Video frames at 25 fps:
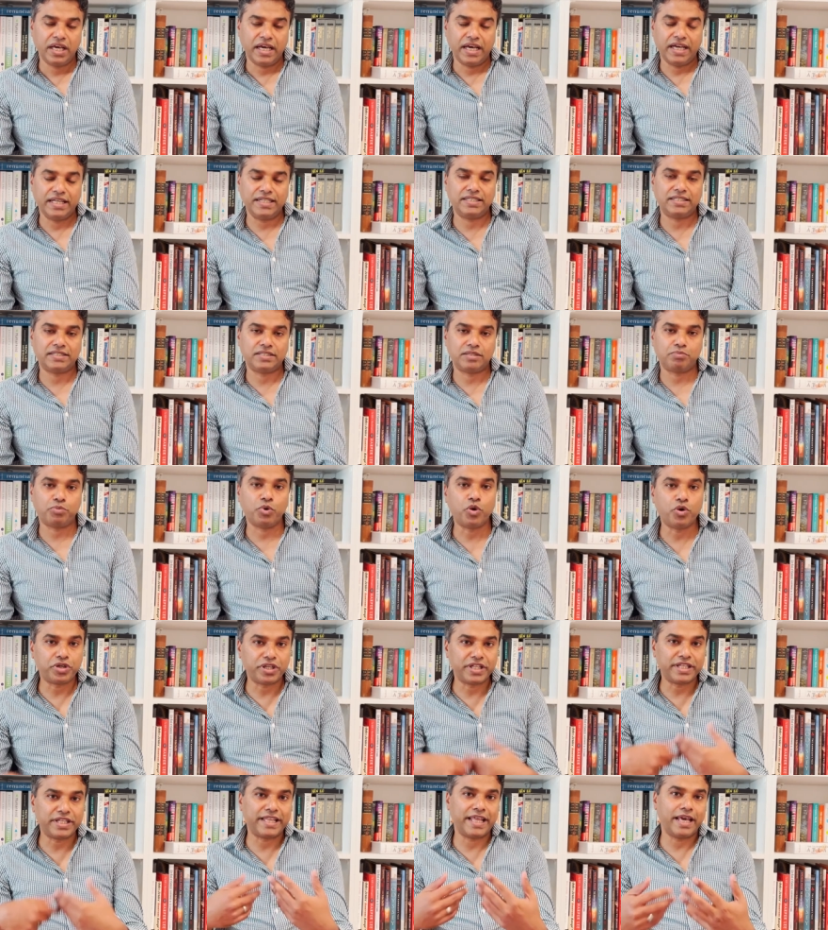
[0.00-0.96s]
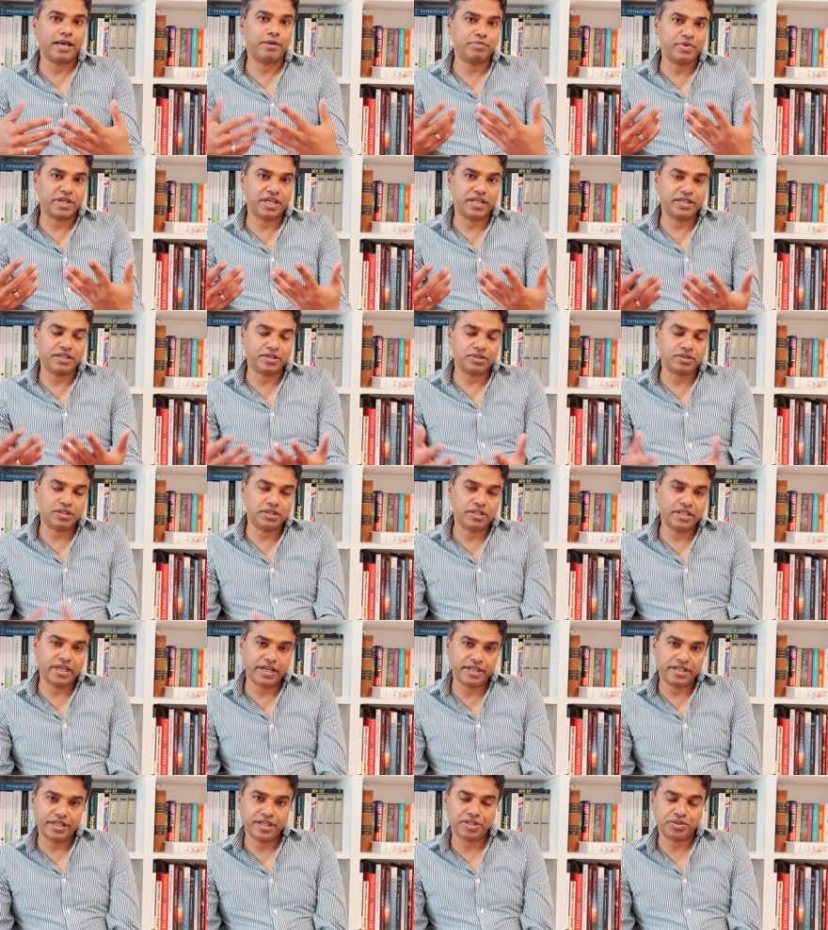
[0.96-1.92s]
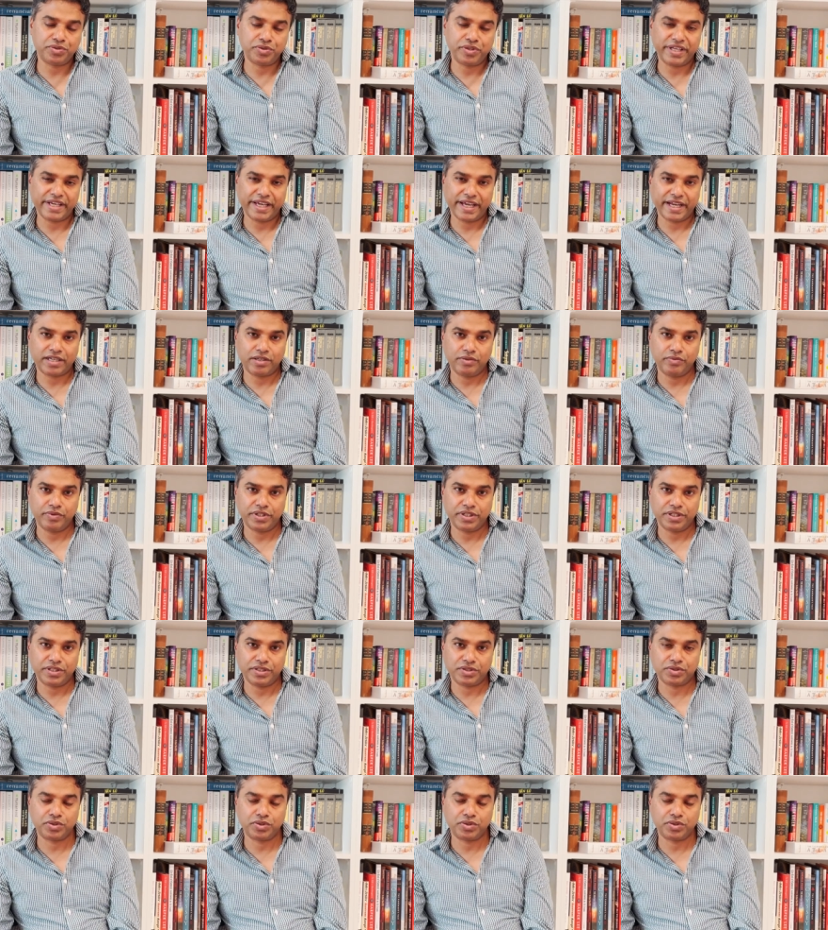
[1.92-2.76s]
and supporting them in their day-to-day -day activities.